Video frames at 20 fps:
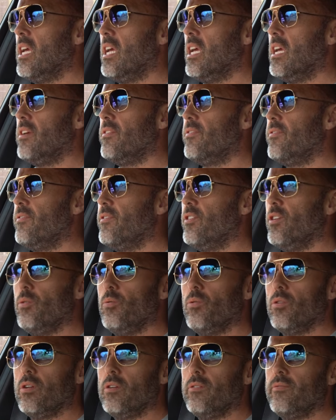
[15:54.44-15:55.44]
If you
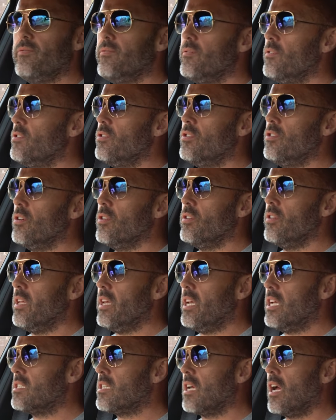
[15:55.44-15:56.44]
would have done
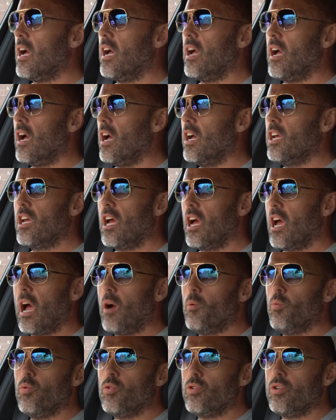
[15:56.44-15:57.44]
this,
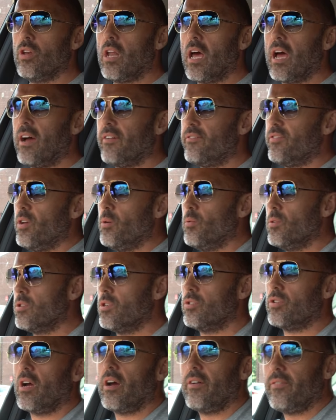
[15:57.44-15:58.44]
I wouldn't have you as
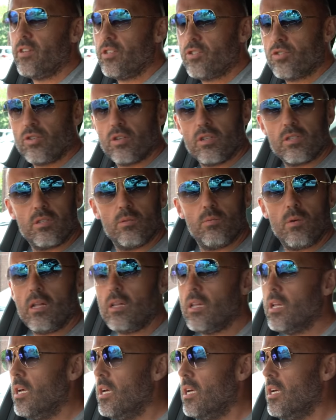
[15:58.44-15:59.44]
a driving instructor.
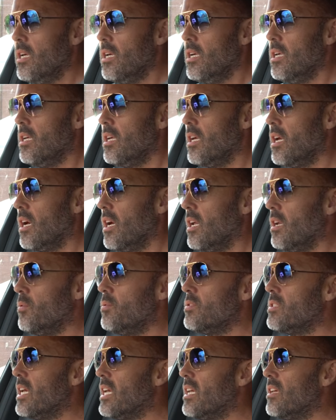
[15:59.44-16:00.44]
Well,
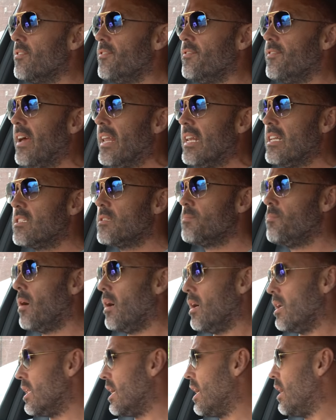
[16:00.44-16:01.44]
don't take offence
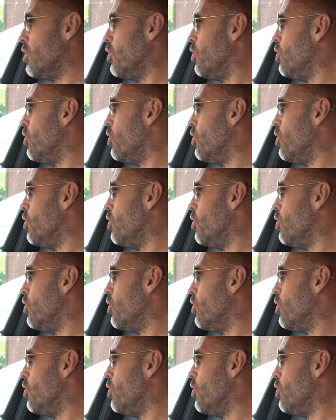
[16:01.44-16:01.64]
by that.